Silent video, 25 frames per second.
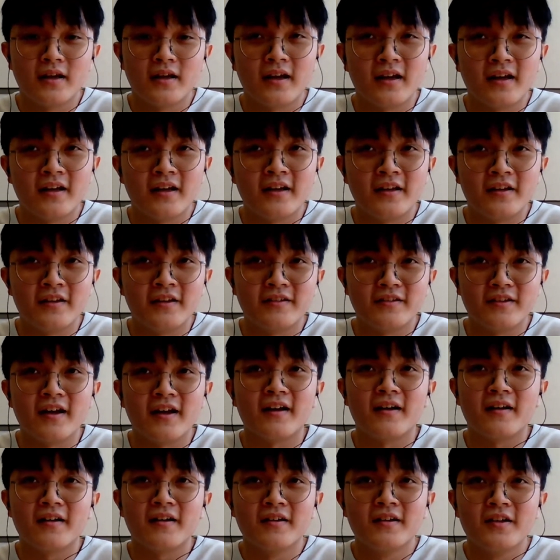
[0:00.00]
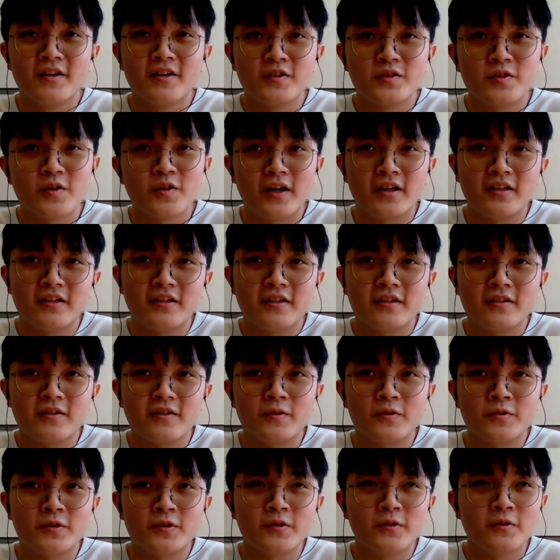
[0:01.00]
And yeah, so I
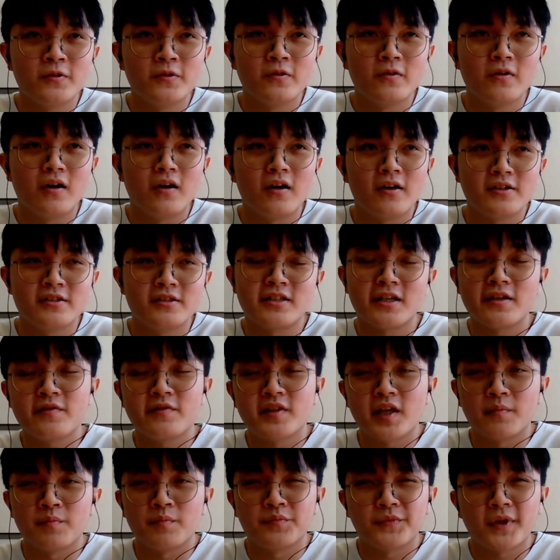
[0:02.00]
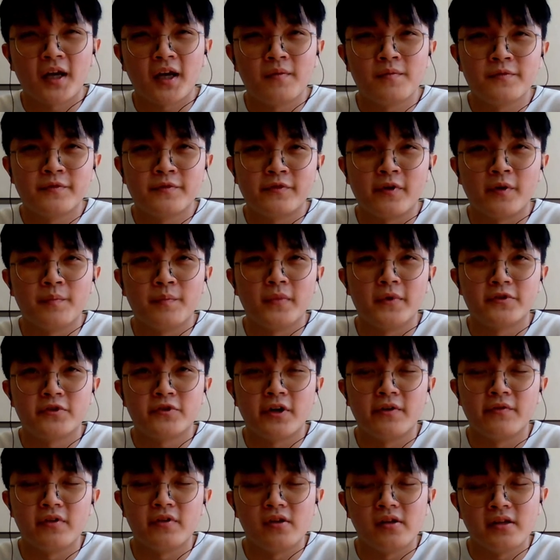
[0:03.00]
think also save some time from the
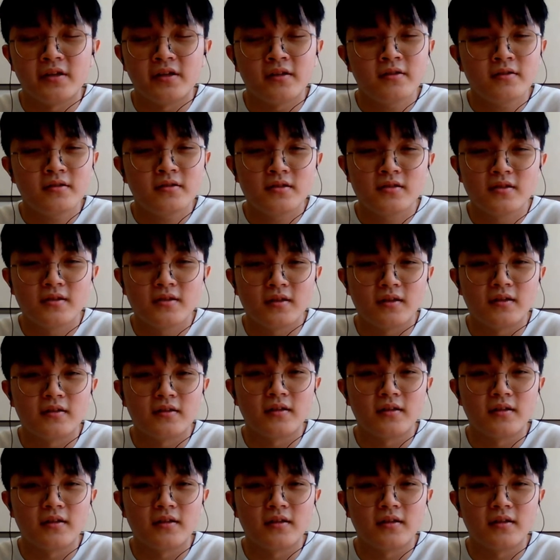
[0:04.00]
travelings.